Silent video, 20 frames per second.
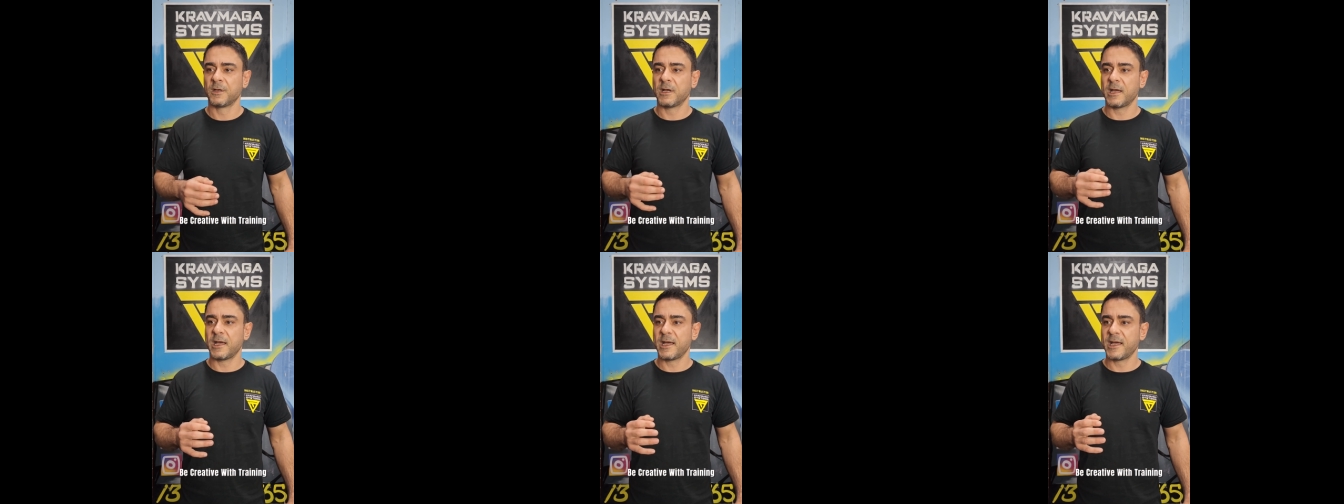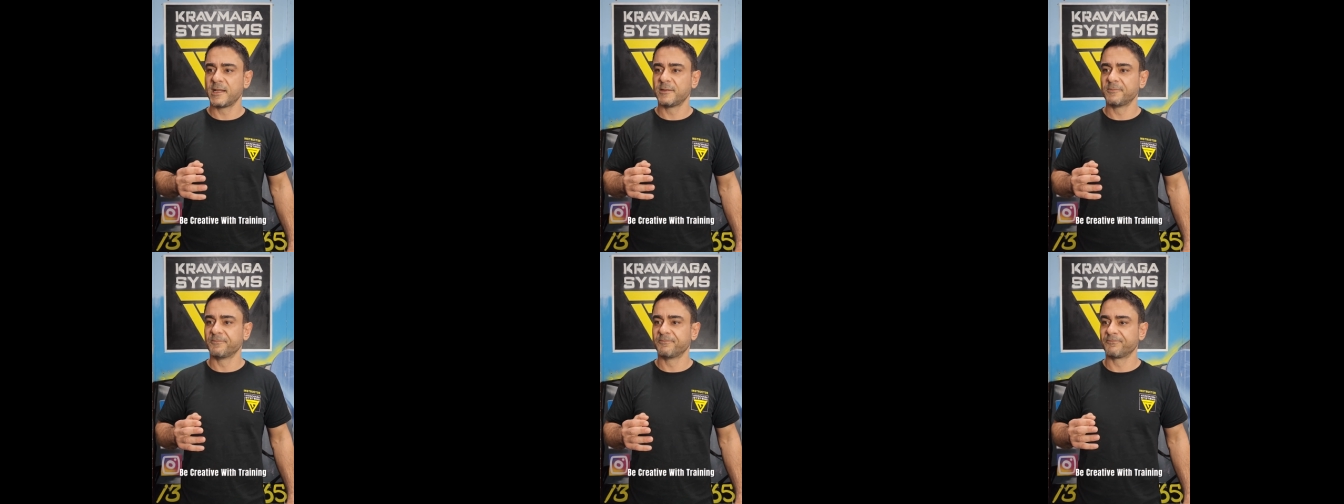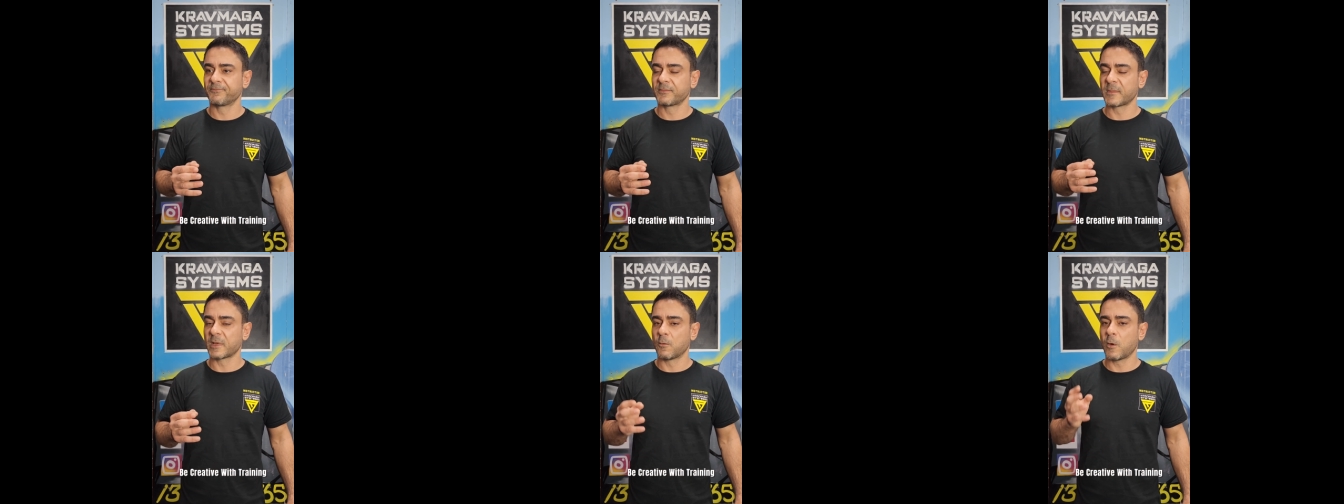And
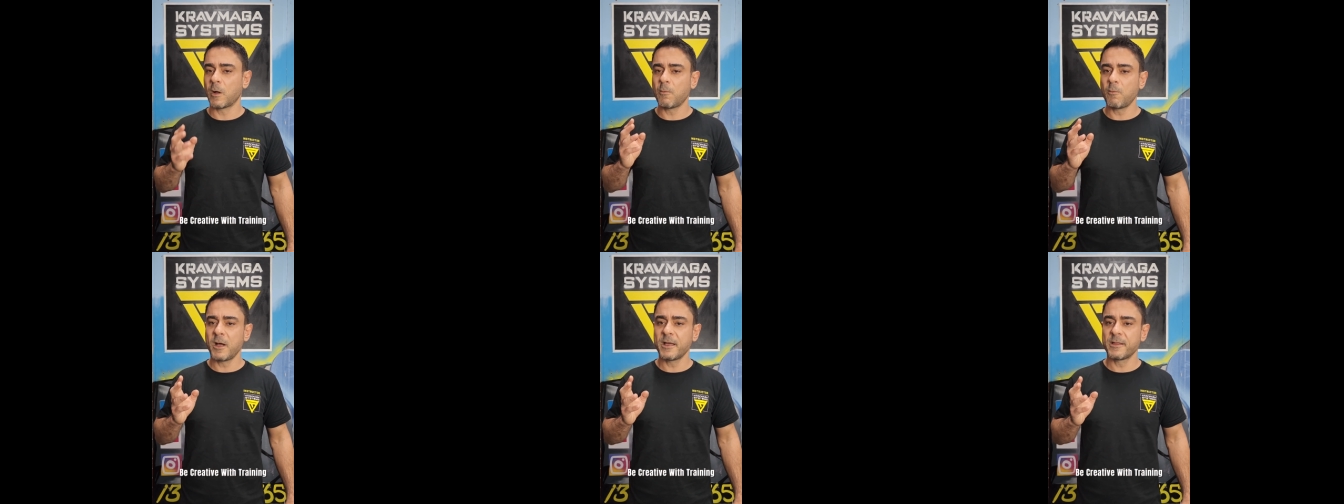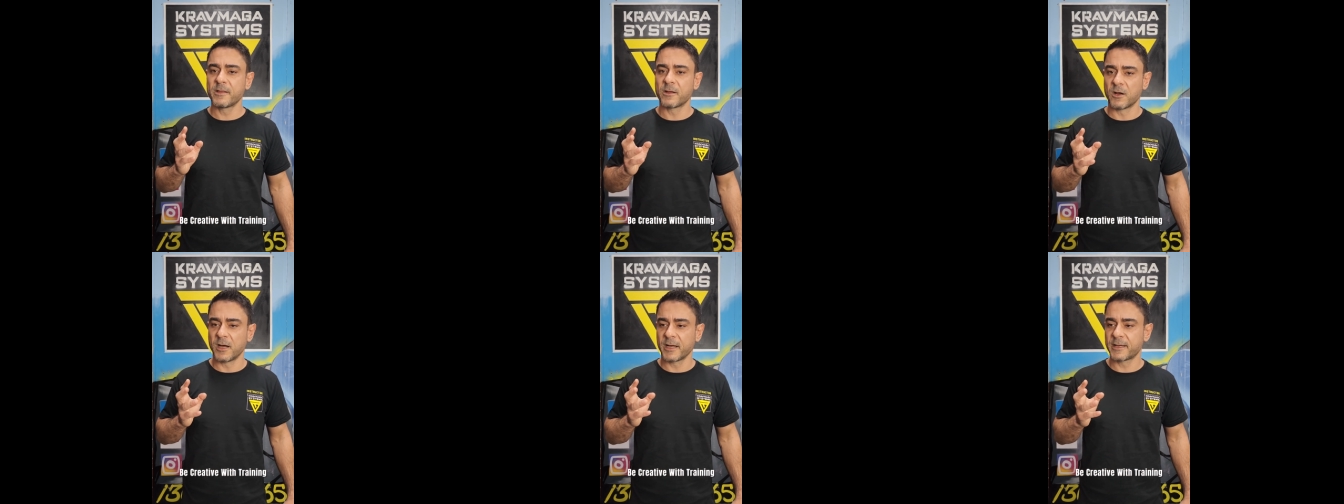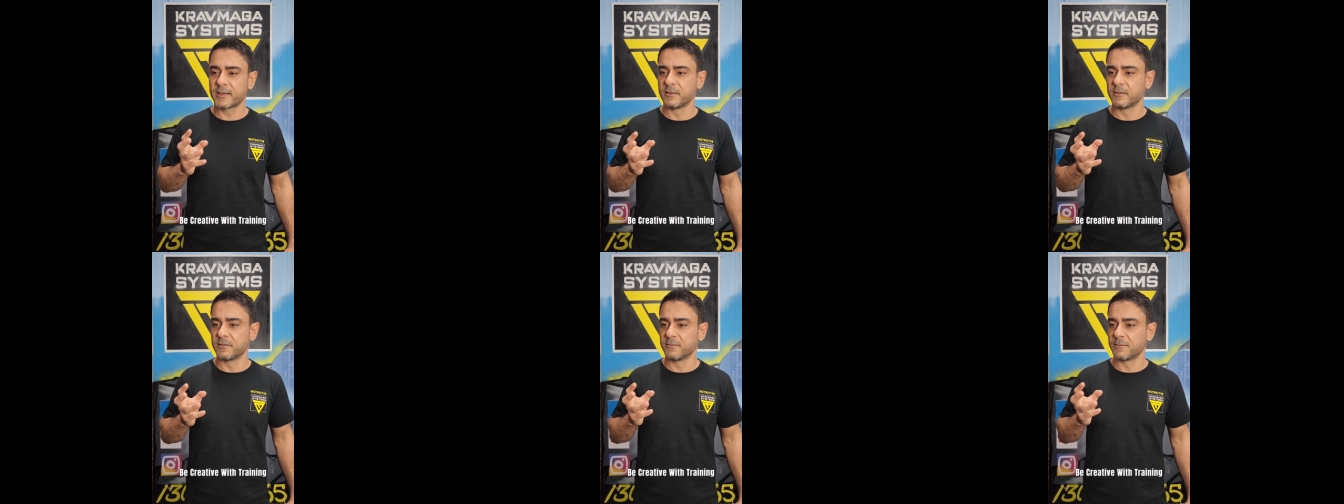one way that I
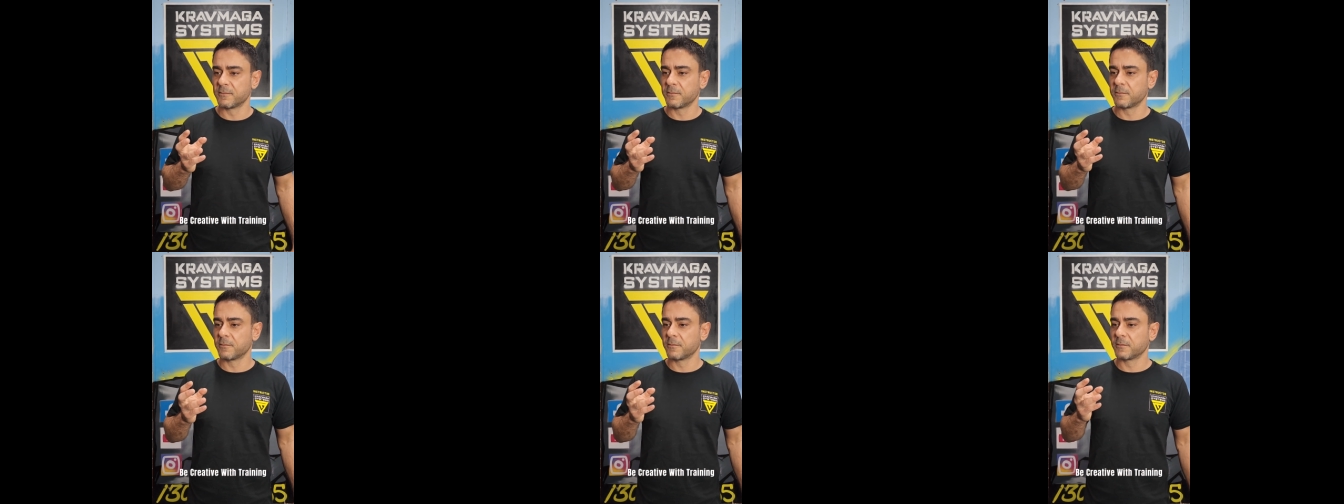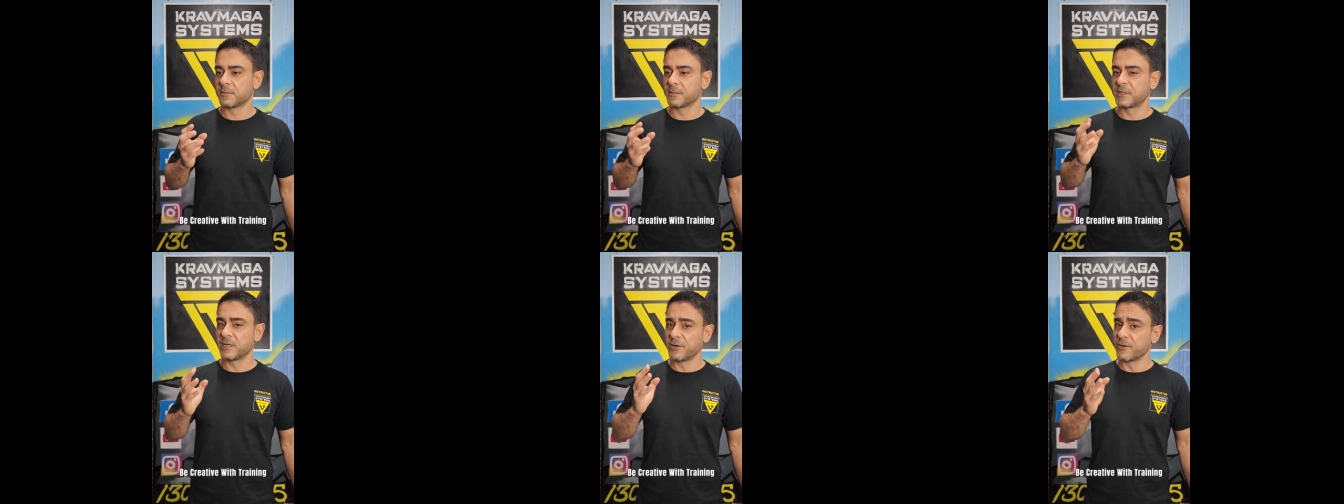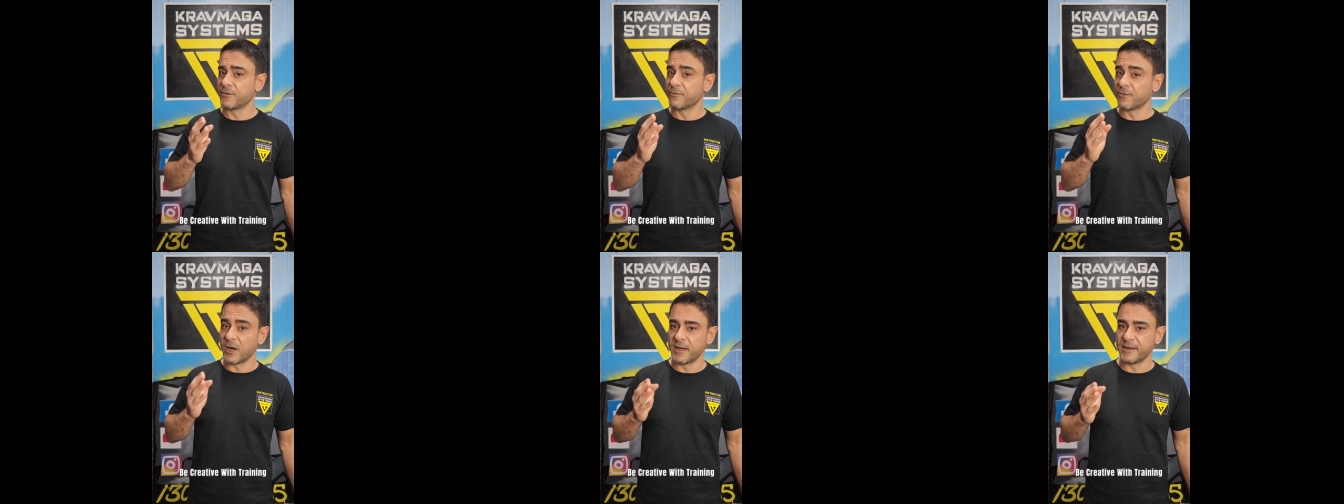can tell
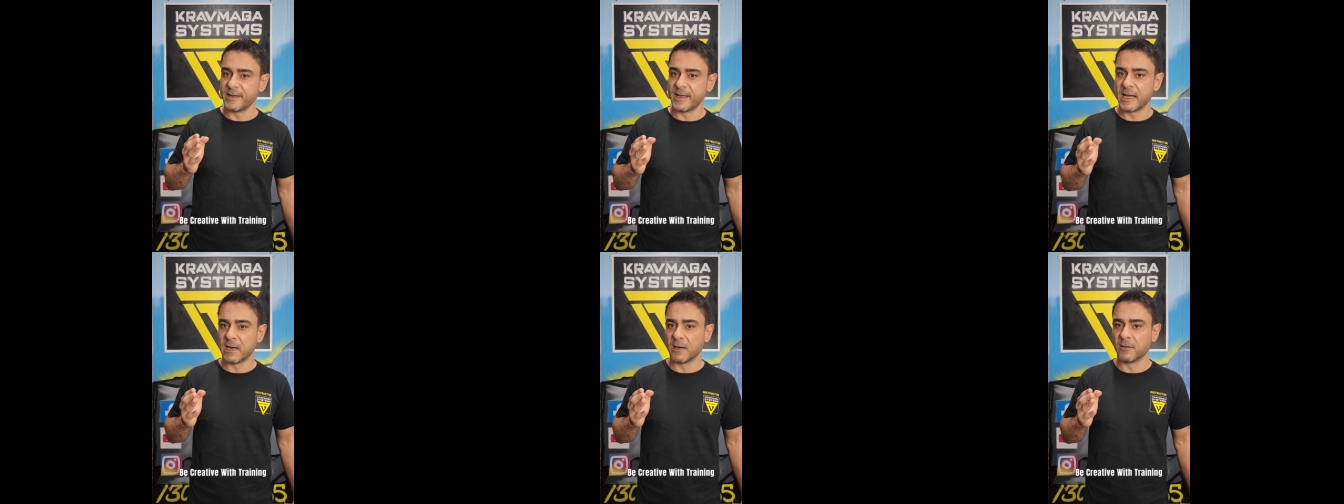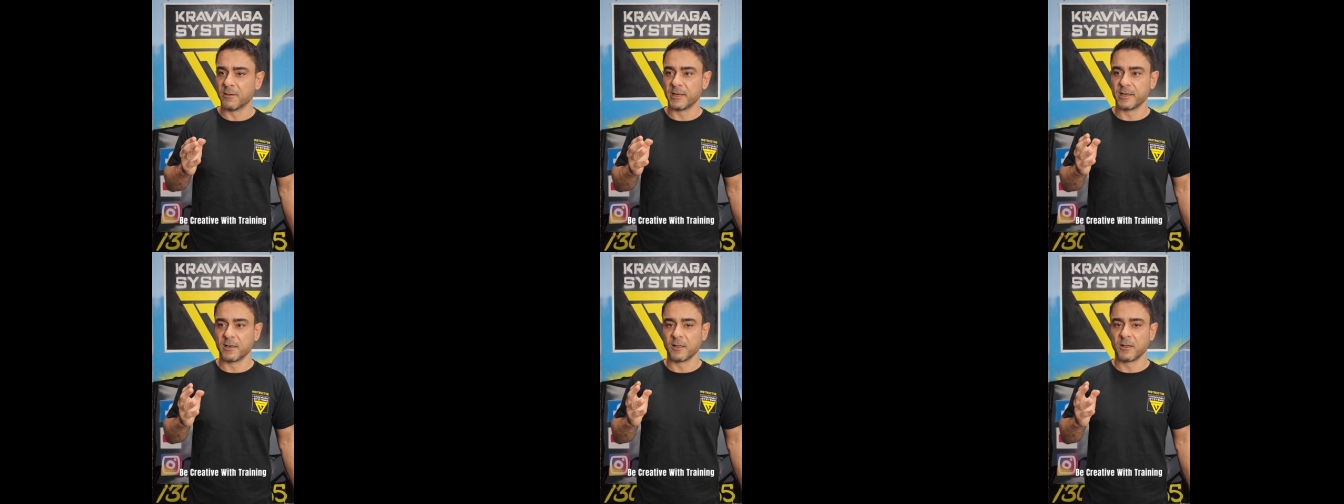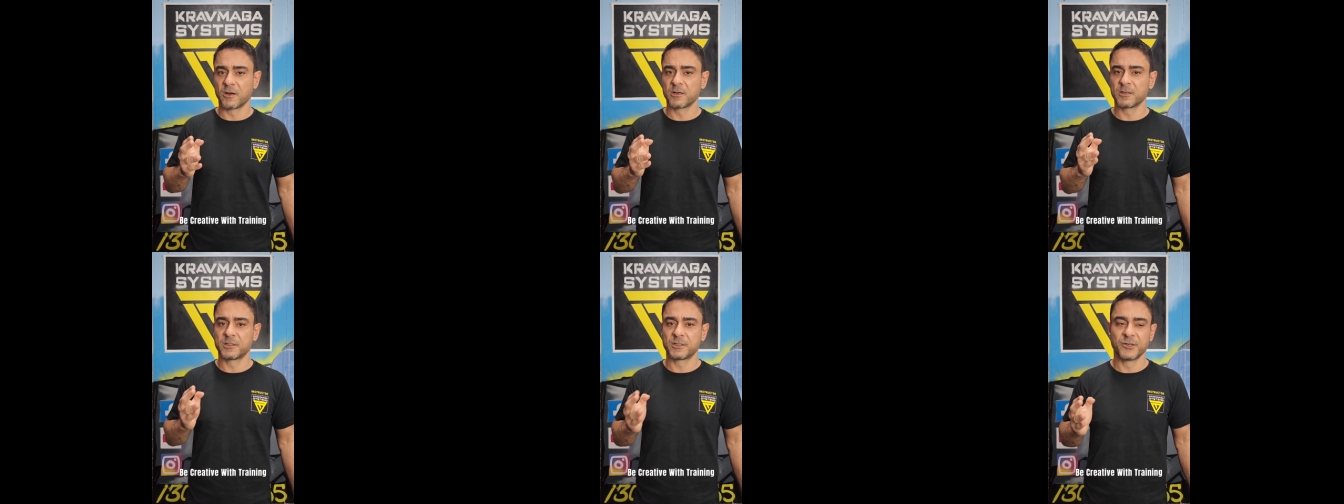you right now, and a lot
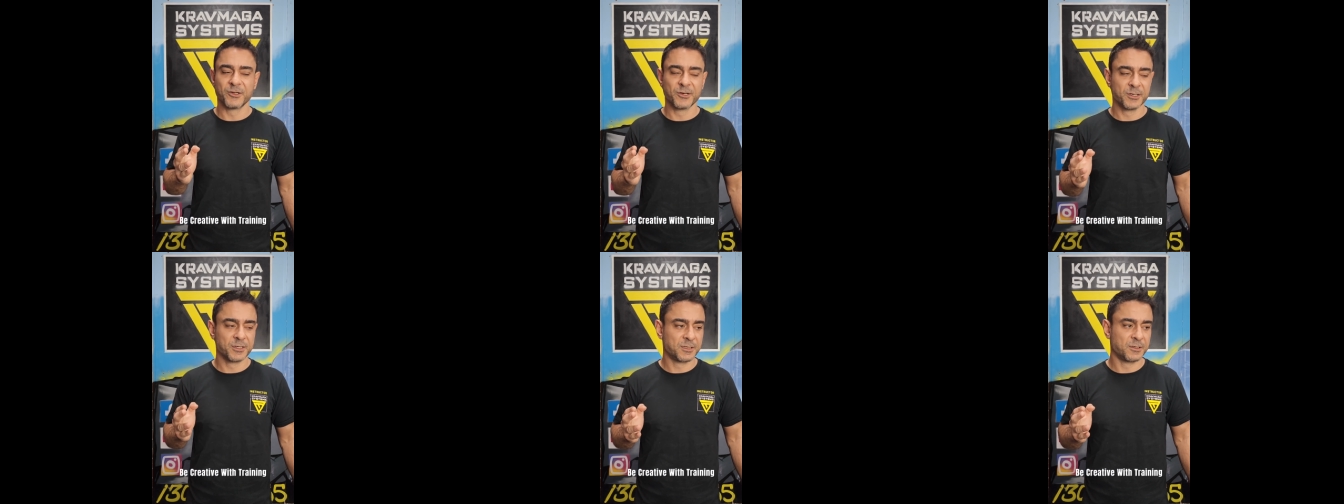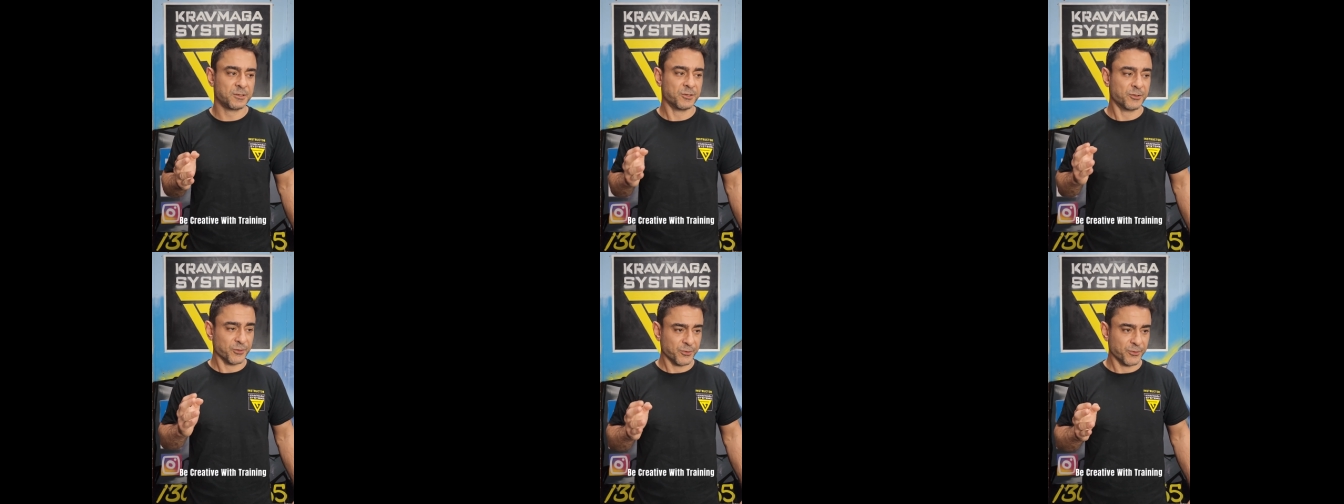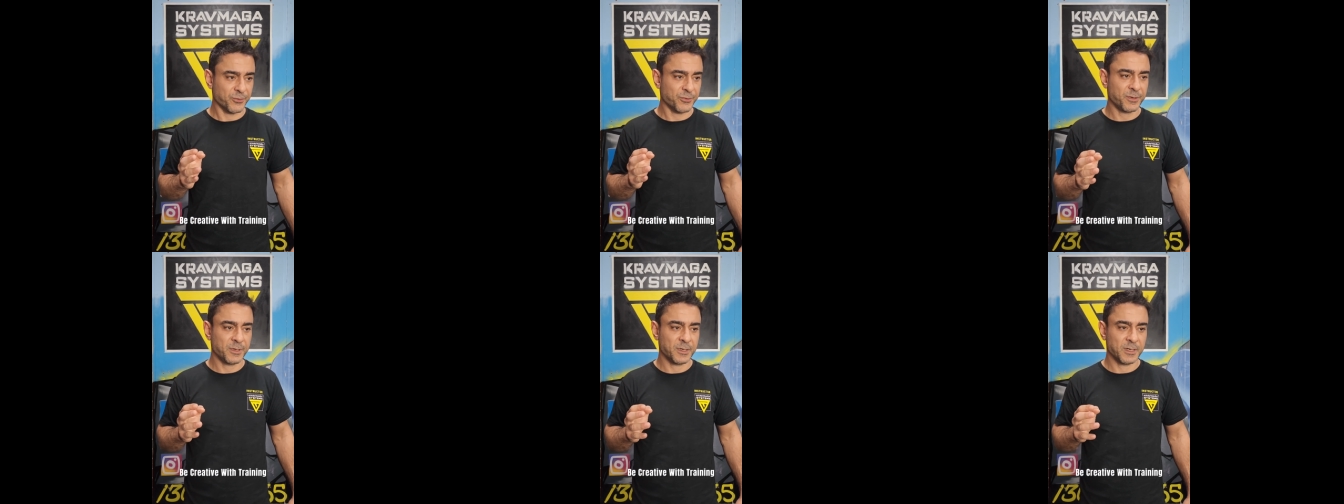of students
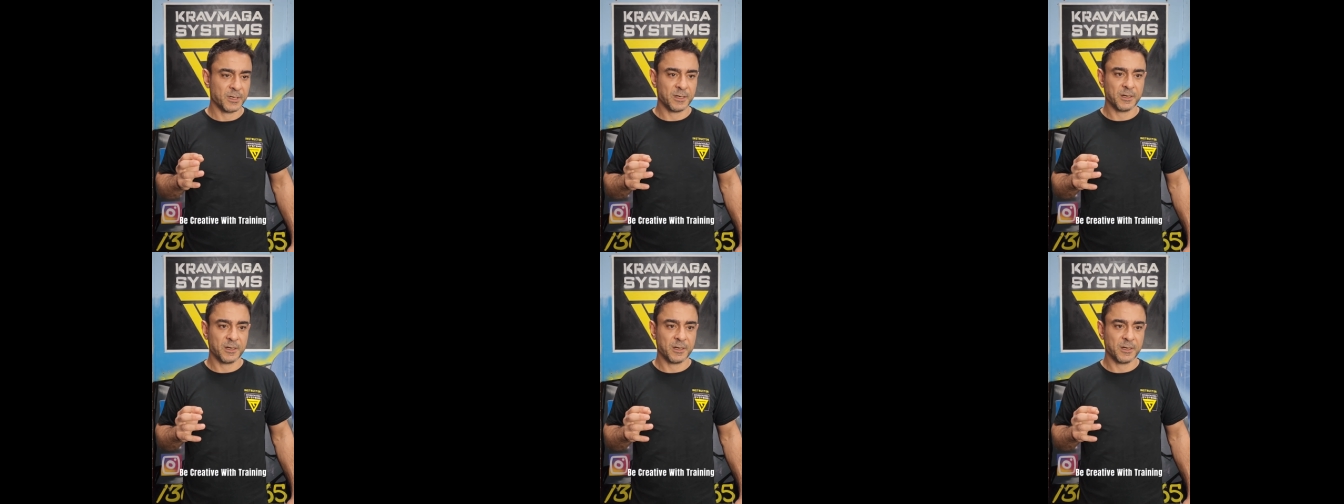do,